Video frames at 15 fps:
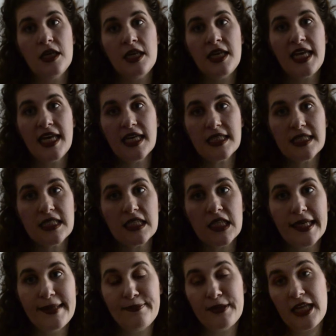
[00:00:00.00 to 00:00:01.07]
NYX
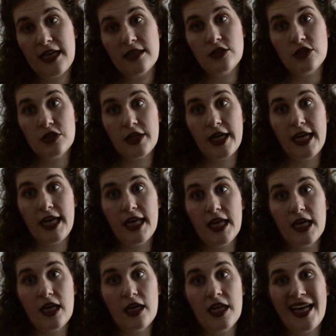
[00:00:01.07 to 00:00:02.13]
Lip Lingerie.
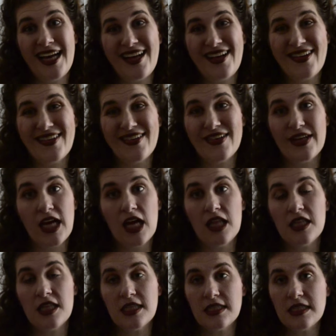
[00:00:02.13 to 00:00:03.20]
Now,
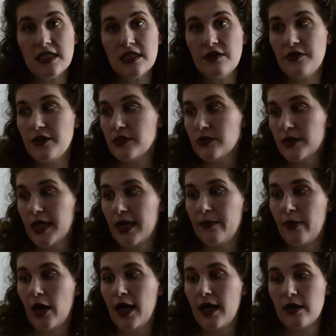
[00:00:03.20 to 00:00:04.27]
this is the first one I
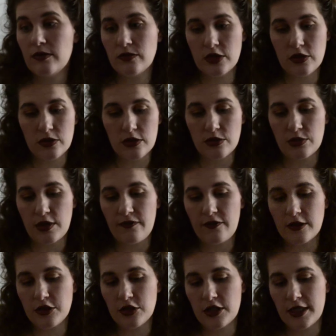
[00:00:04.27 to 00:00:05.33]
bought, which was
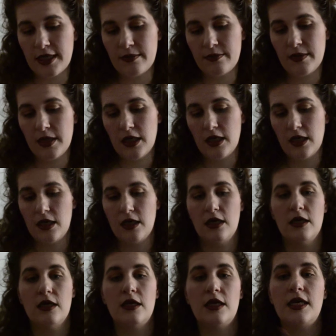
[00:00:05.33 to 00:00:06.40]
ruffle trim.
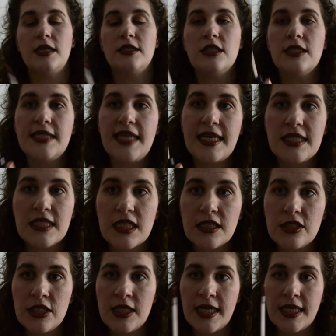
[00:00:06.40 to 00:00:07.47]
It just has
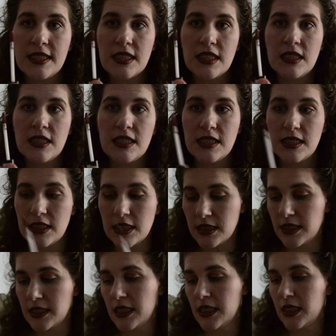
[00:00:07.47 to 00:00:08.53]
such a nice
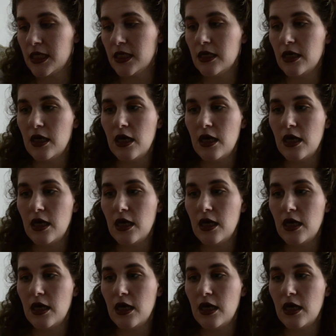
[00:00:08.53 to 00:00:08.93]
consistency.